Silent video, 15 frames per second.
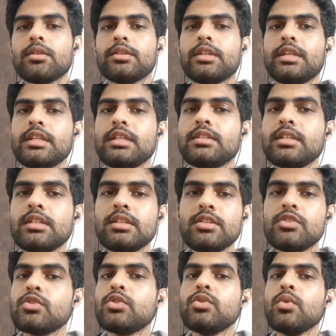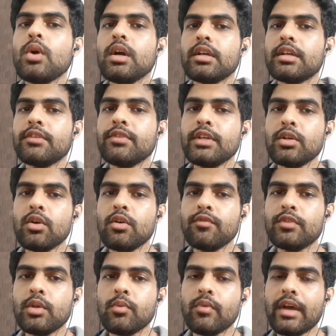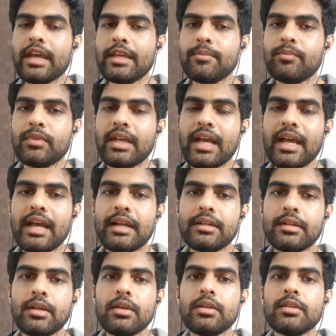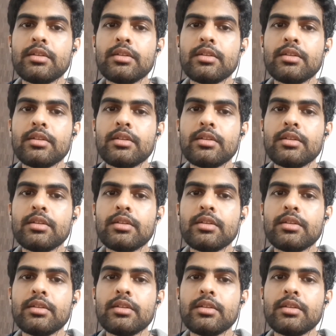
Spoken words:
The reason is you are giving off the vibe that